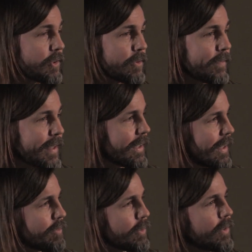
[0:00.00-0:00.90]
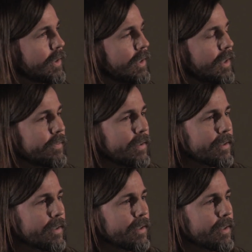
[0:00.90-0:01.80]
on that level that
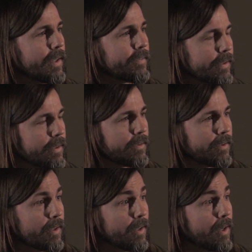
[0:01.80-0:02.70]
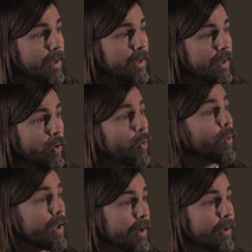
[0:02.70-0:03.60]
I think that
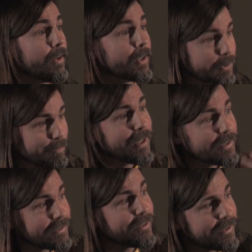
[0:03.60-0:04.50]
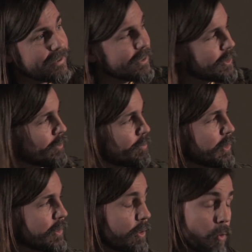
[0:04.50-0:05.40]
all art aspires to the condition of
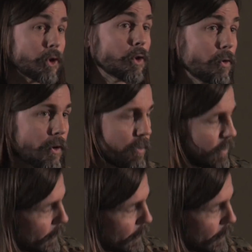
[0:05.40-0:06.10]
music, or should do.